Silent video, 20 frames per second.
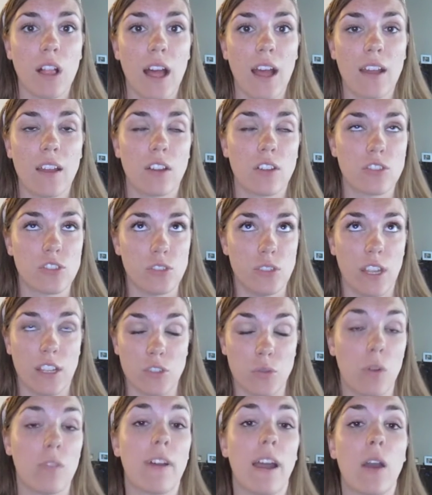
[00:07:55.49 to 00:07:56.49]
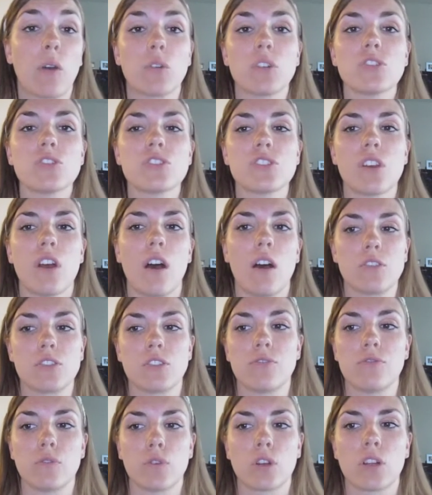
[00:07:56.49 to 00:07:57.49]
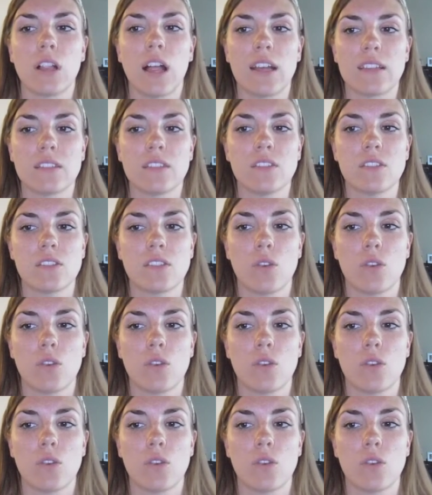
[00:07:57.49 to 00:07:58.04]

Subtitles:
hours, so 4 classes.